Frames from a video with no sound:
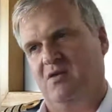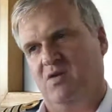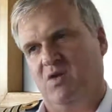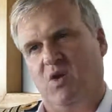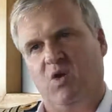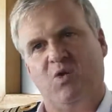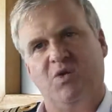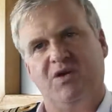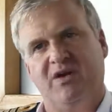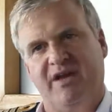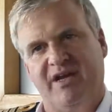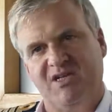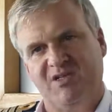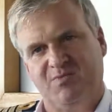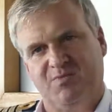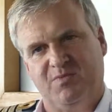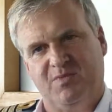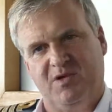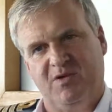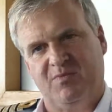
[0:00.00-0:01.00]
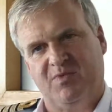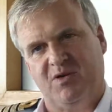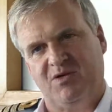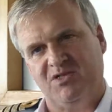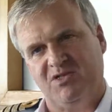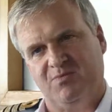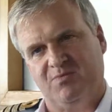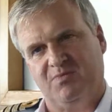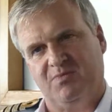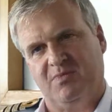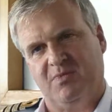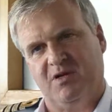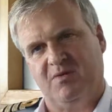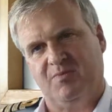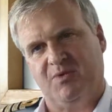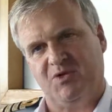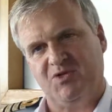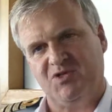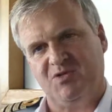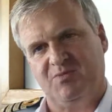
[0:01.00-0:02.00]
lower decks,
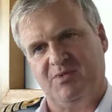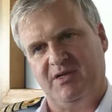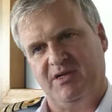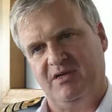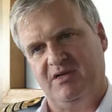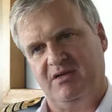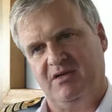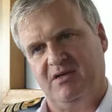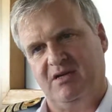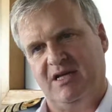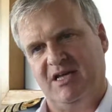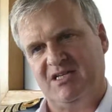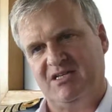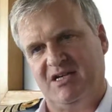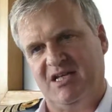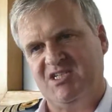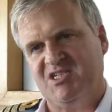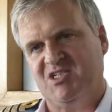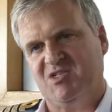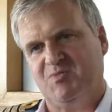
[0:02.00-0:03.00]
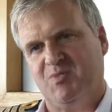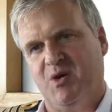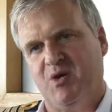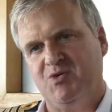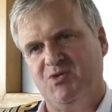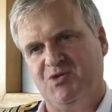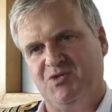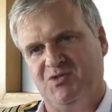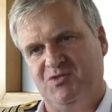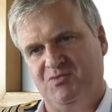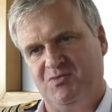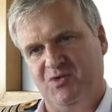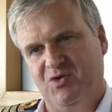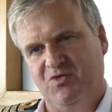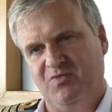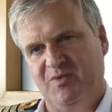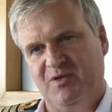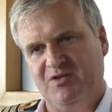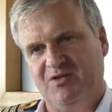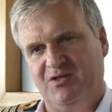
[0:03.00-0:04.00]
possibly less exposure to
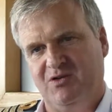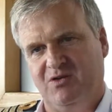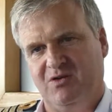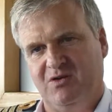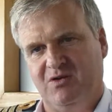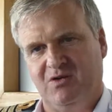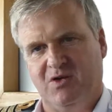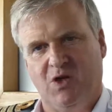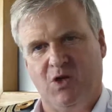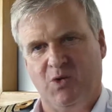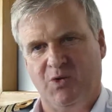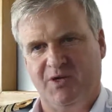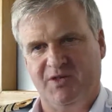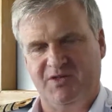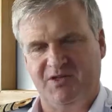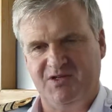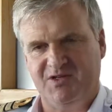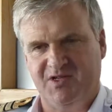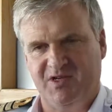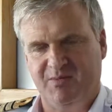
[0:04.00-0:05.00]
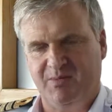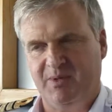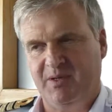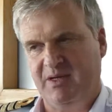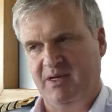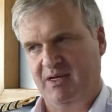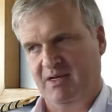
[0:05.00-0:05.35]
movement, you're lower in the ship,